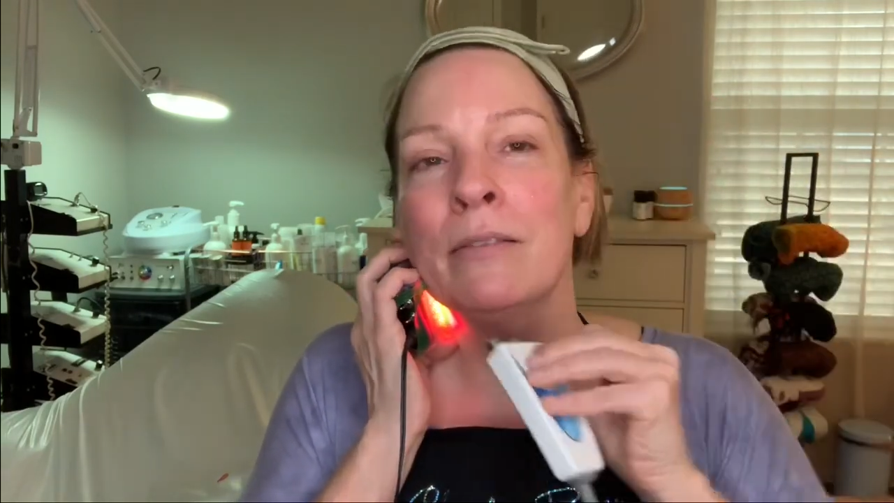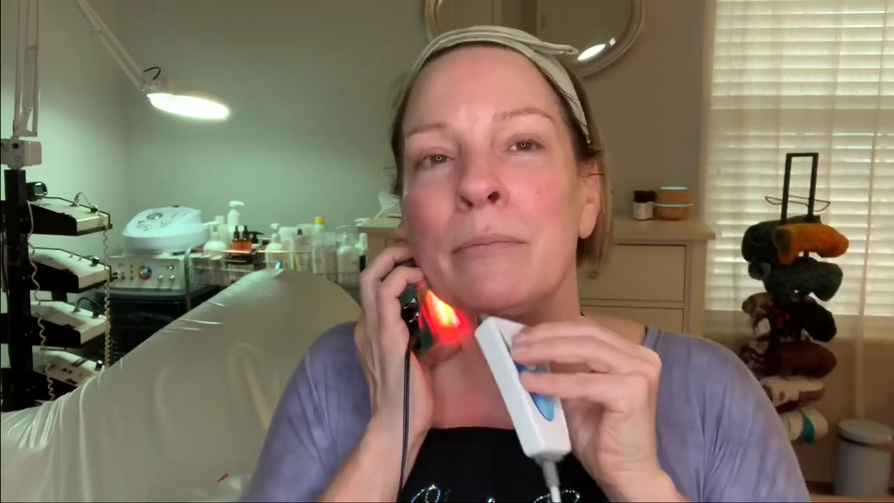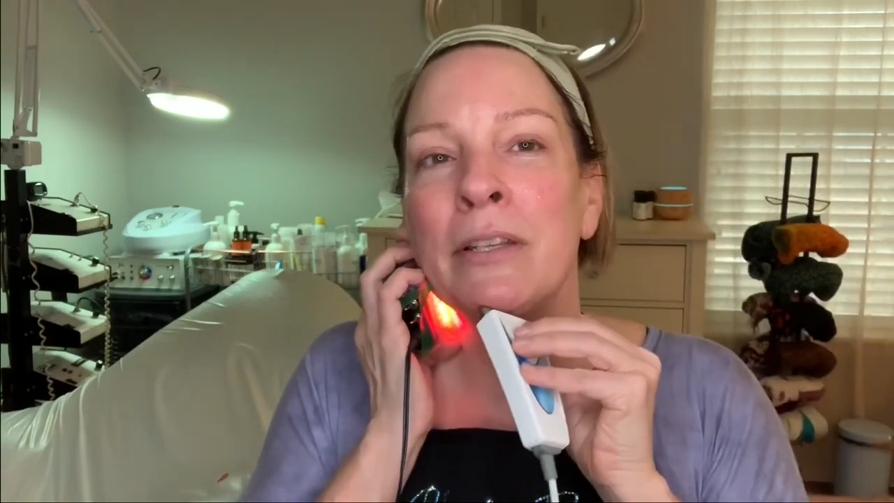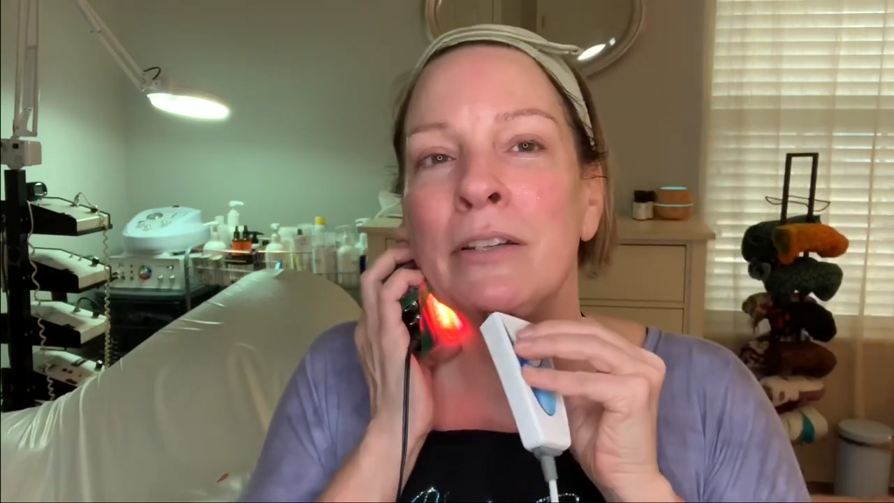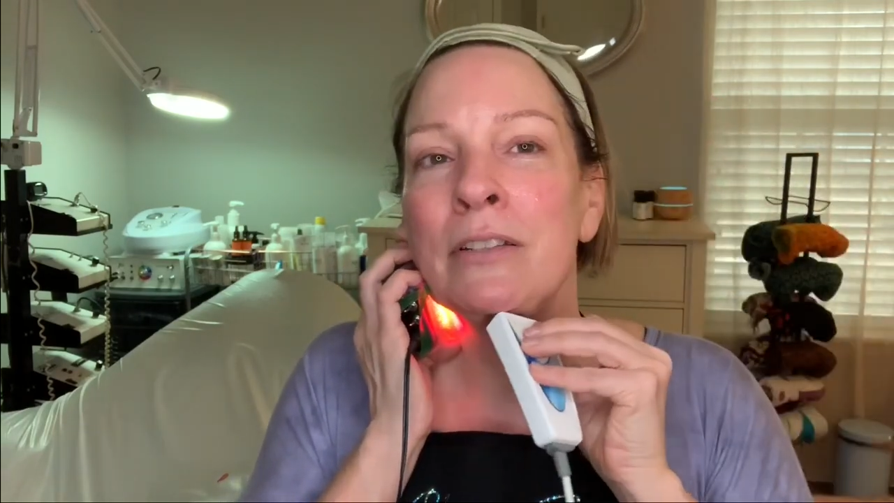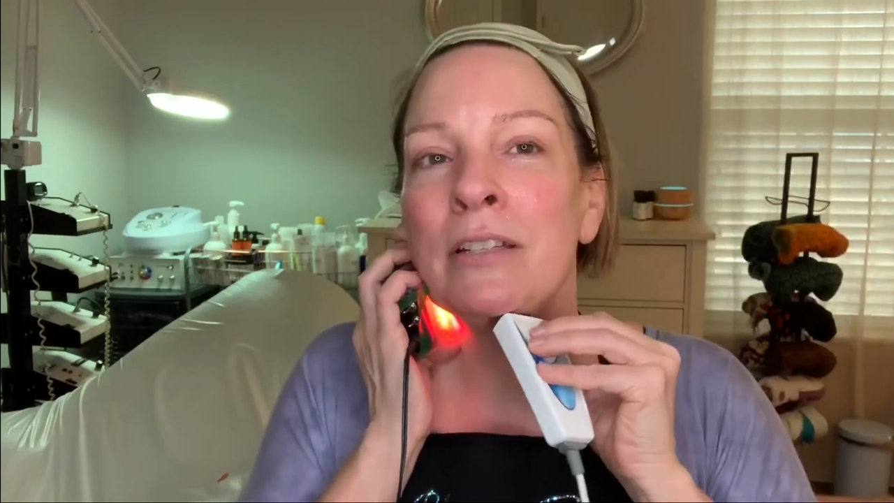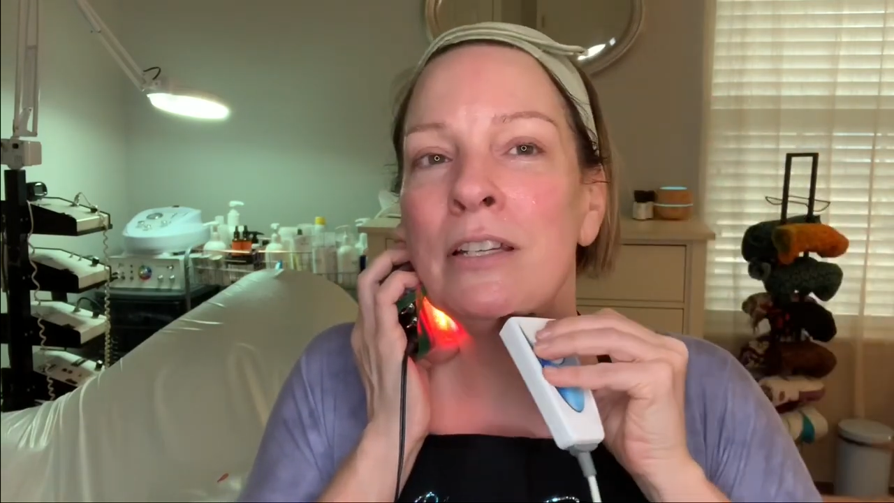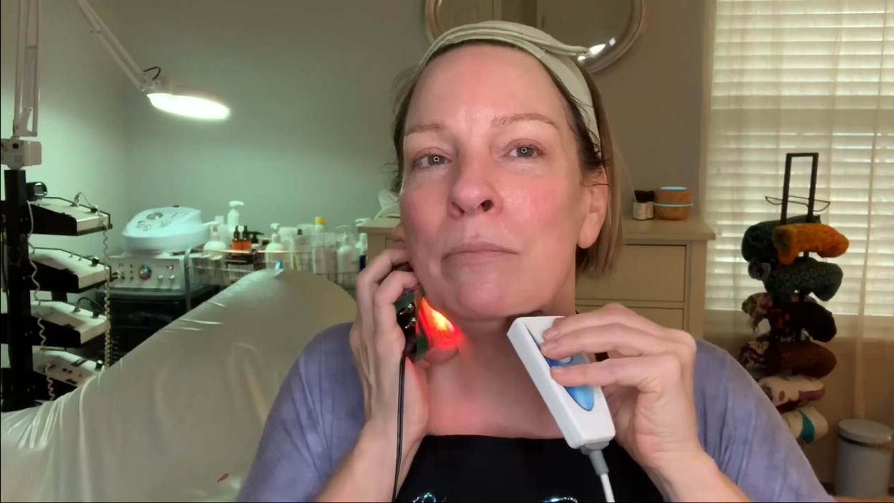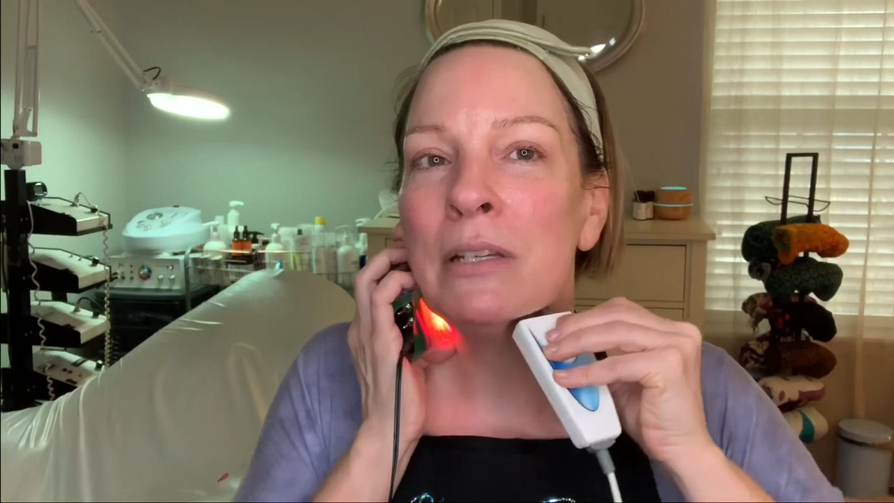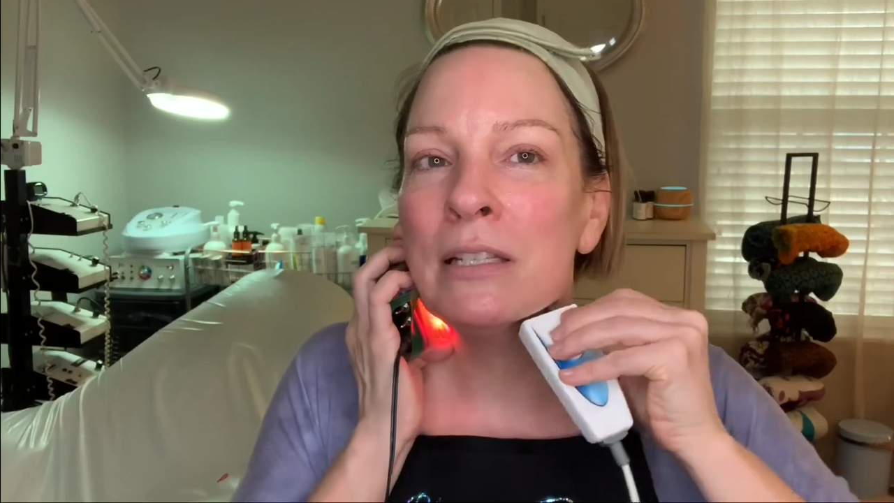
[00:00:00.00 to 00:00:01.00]
little
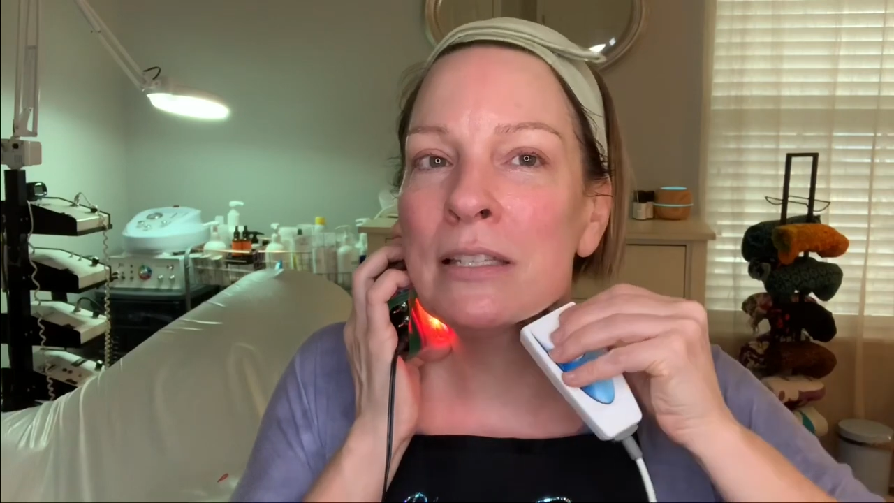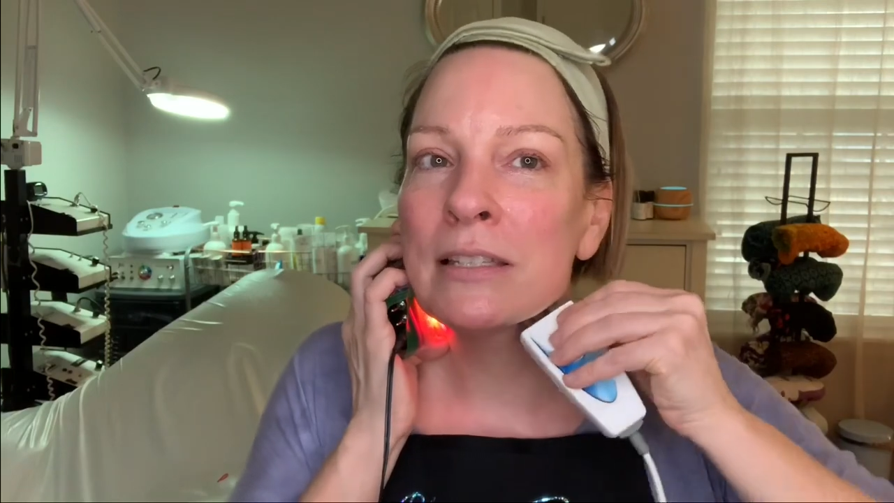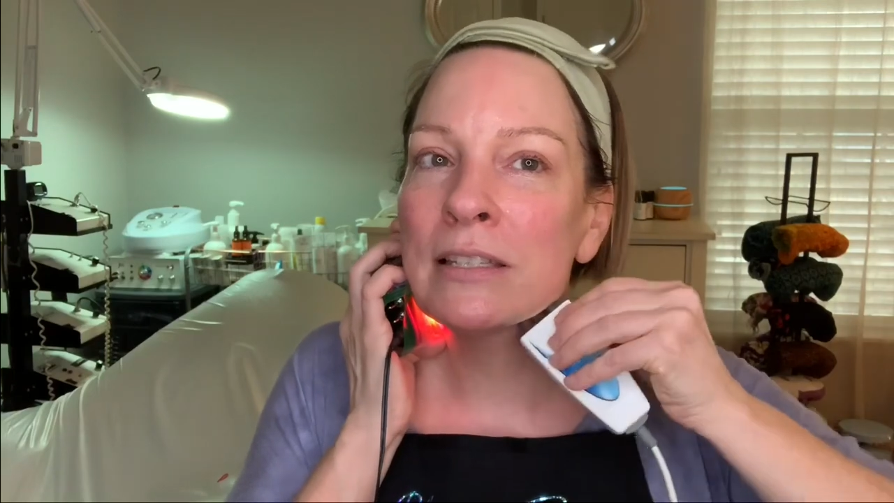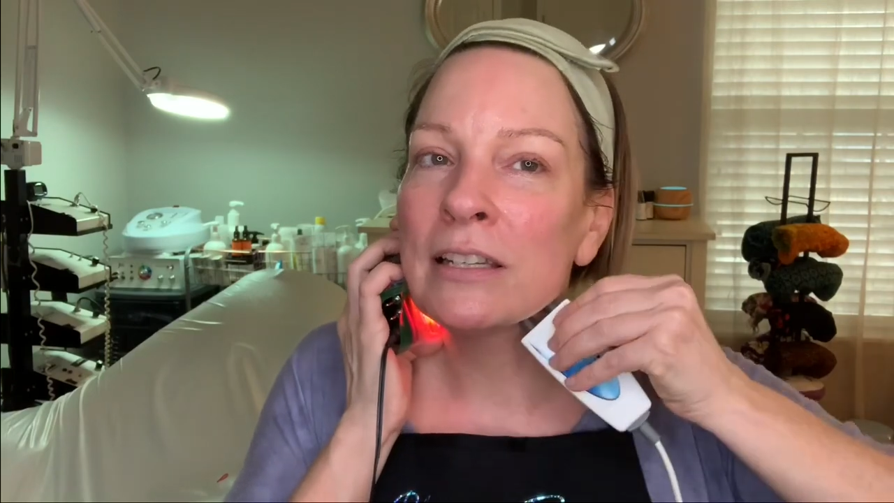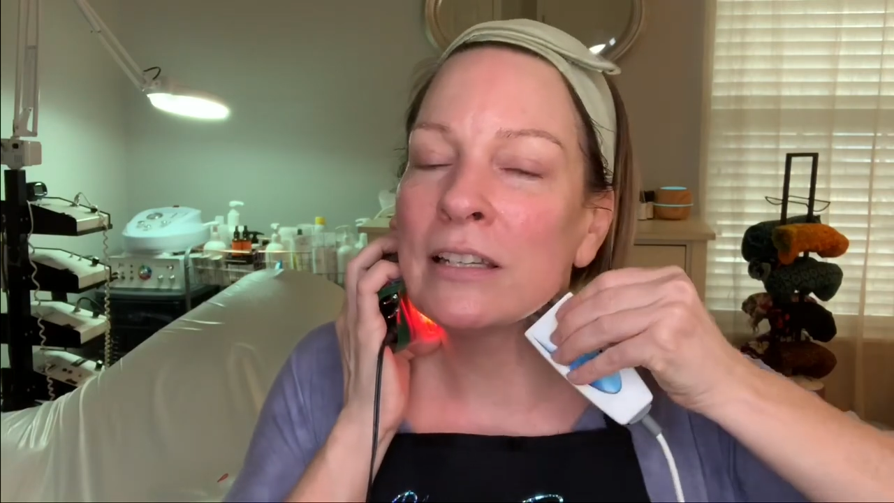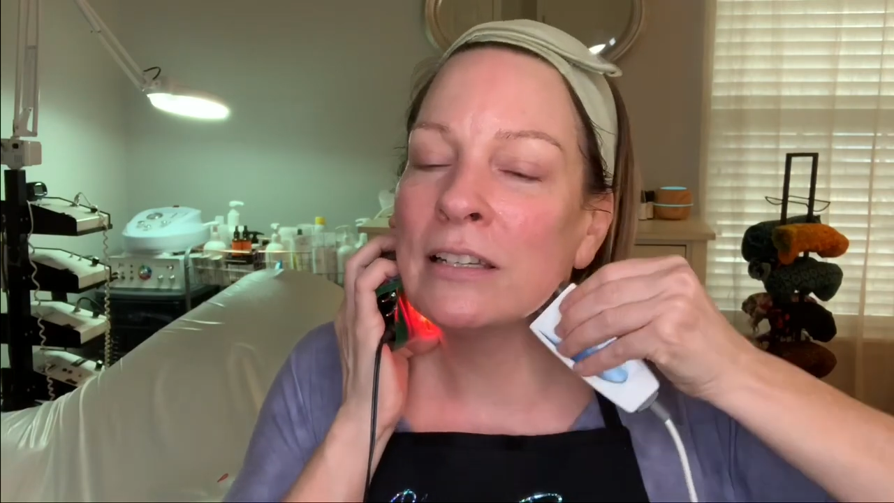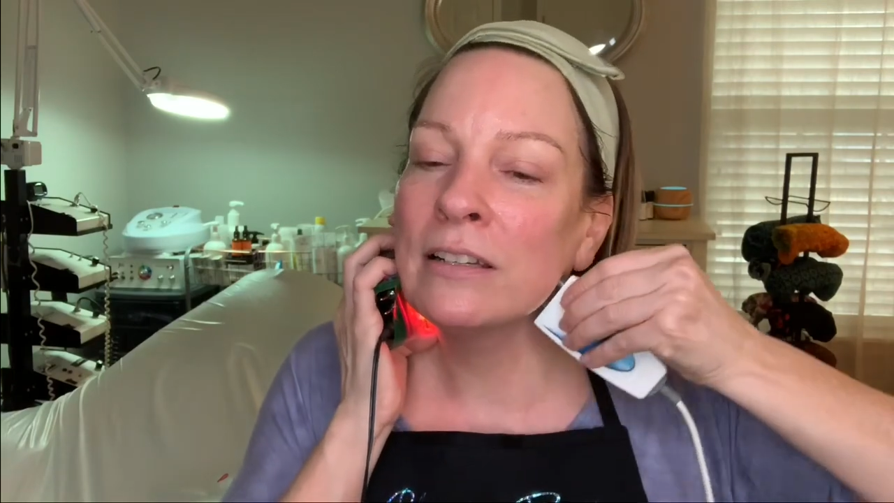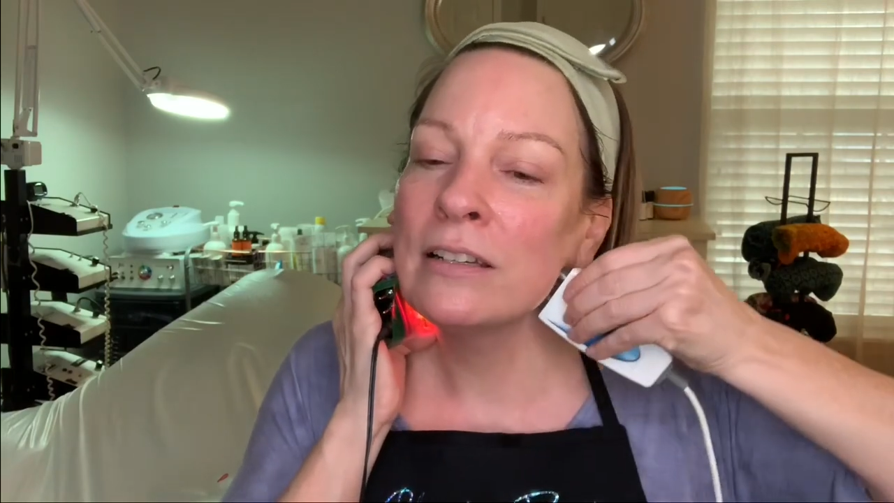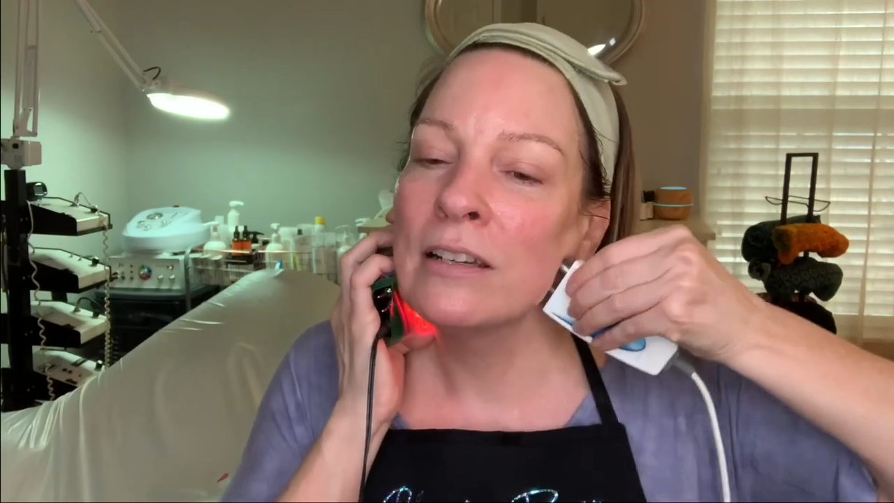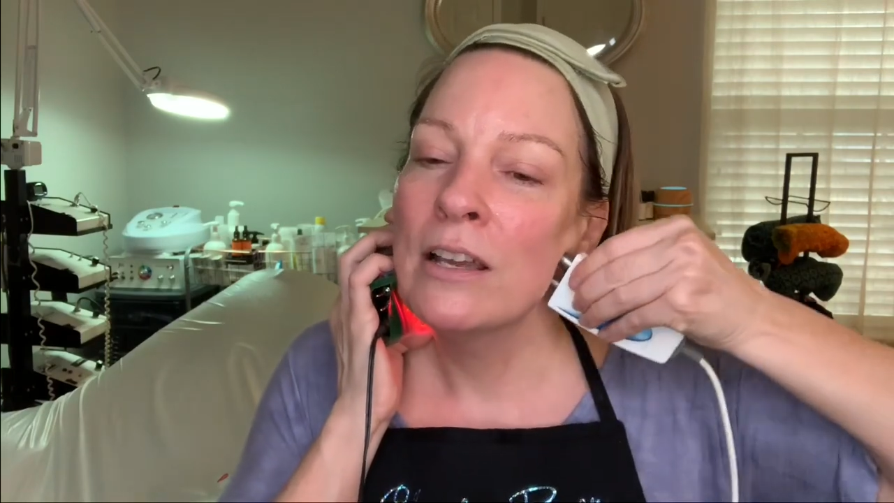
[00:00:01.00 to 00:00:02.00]
tidbits and